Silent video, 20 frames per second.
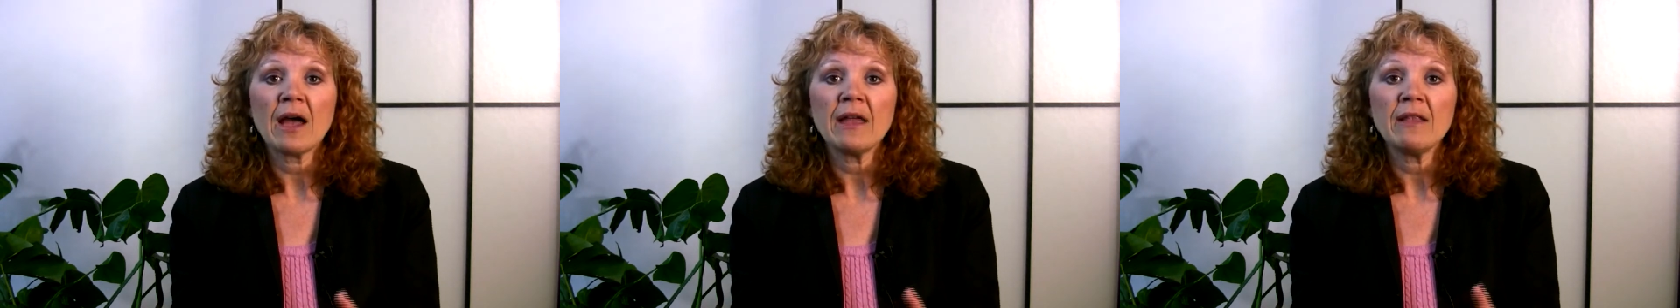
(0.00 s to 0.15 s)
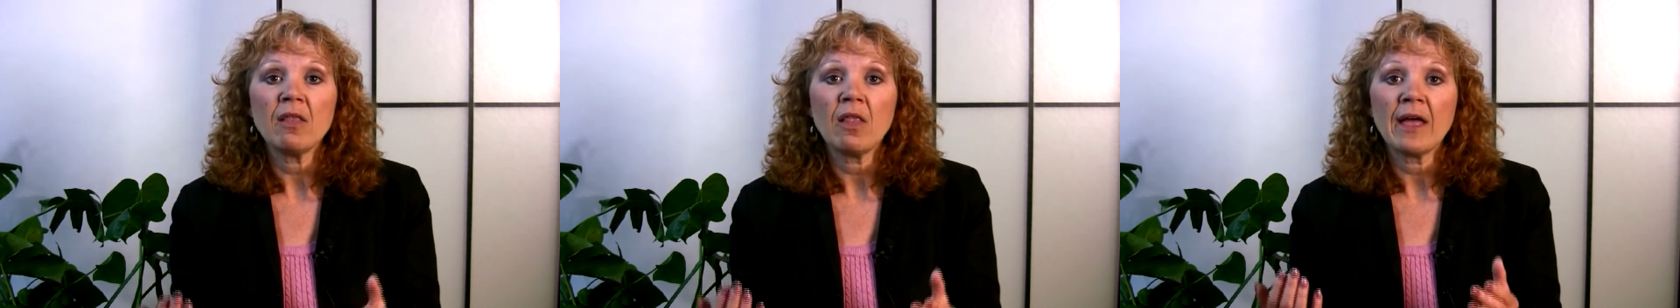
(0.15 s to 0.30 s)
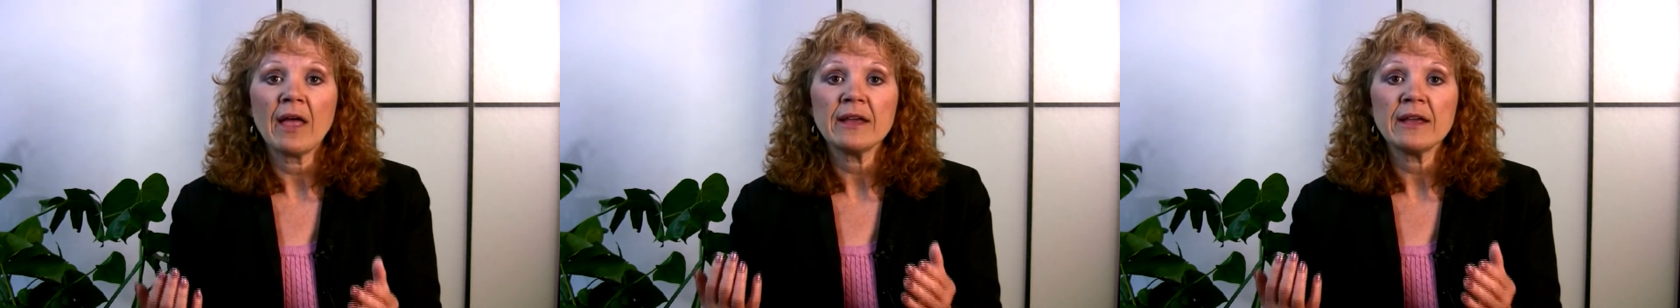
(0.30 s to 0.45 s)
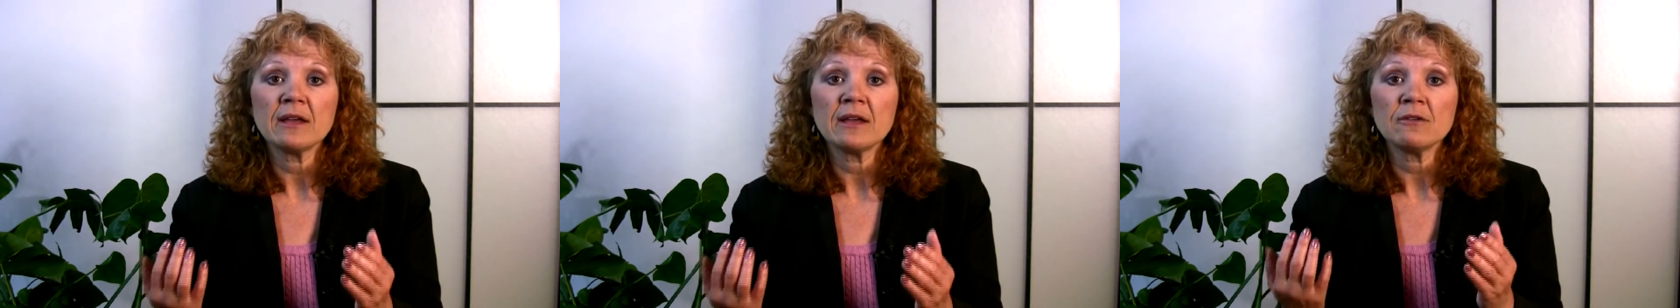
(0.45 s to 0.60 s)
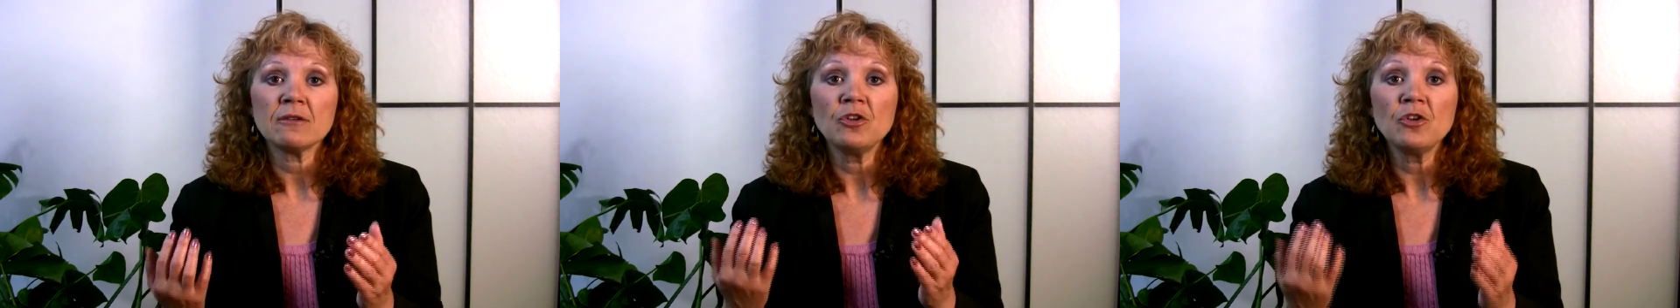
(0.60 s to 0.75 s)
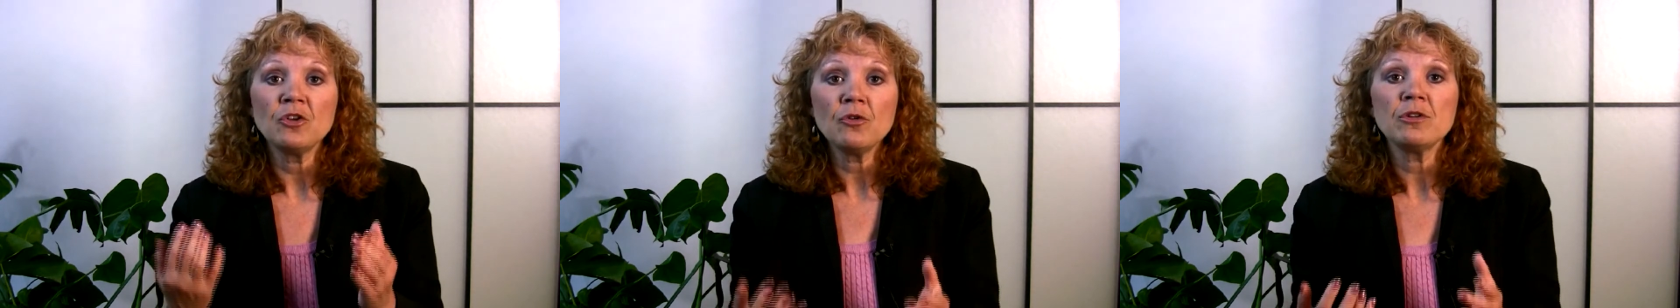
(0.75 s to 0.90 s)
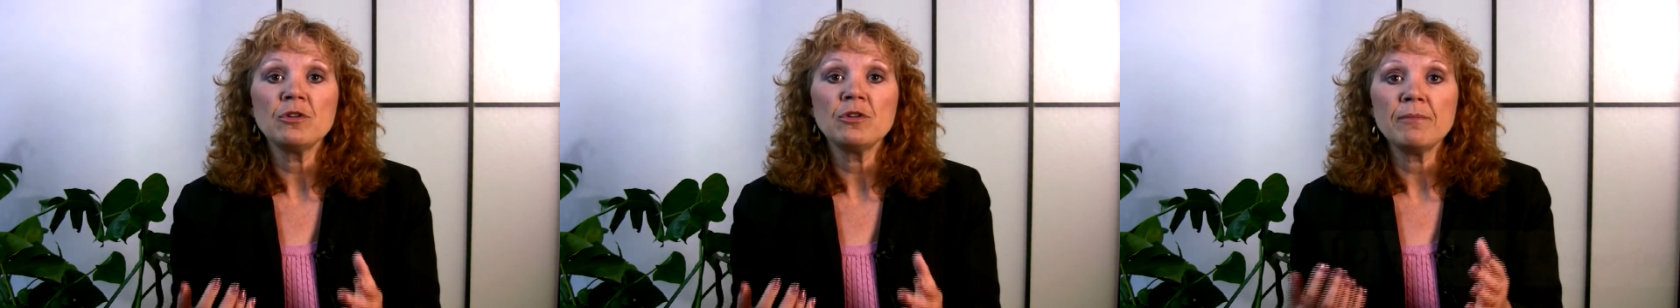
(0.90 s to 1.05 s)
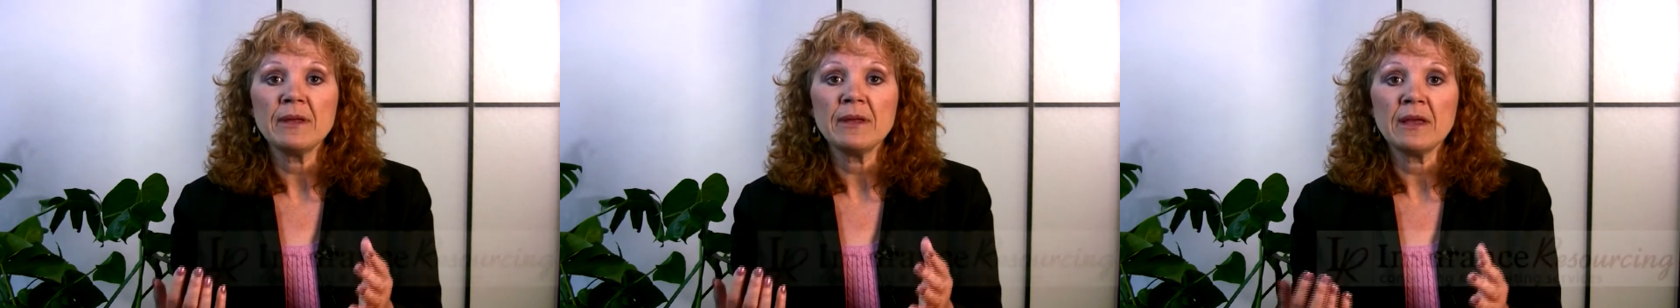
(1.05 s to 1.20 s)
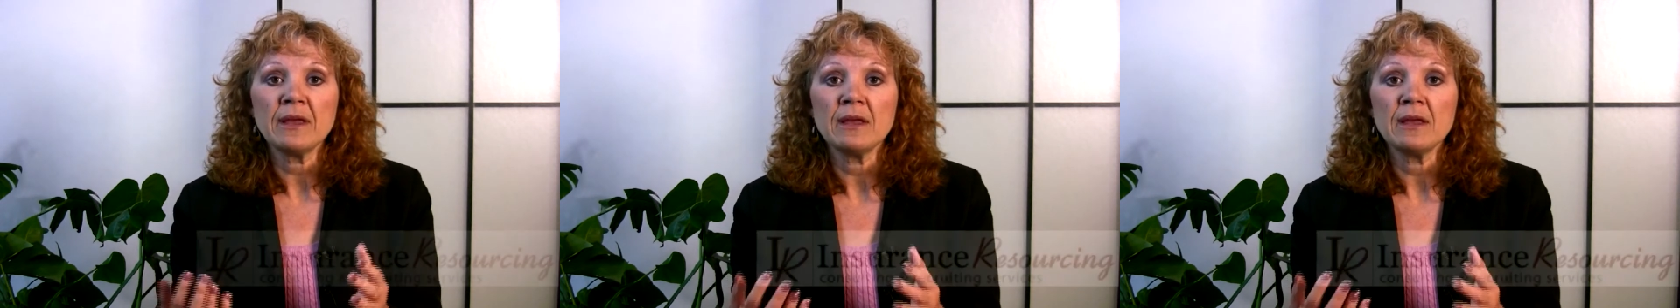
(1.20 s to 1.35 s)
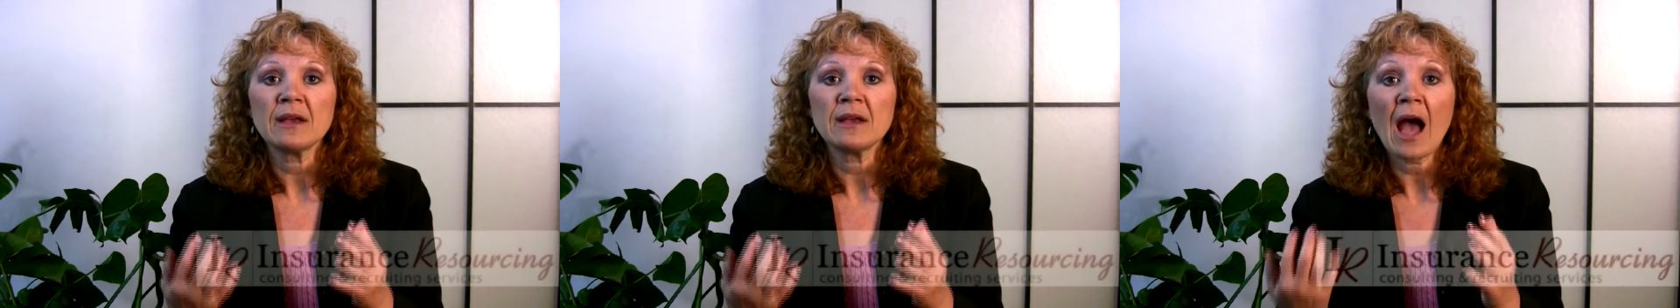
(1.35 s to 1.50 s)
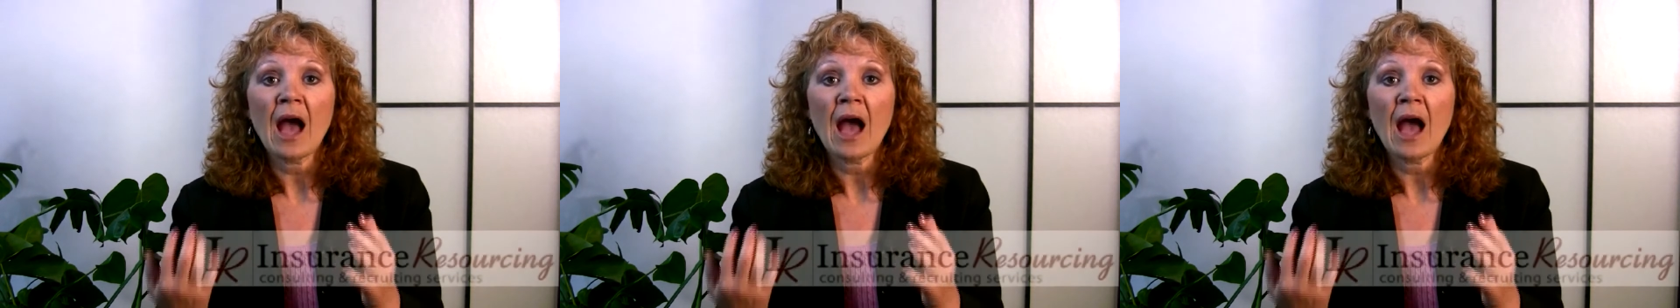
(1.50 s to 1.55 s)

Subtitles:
I'd like you to be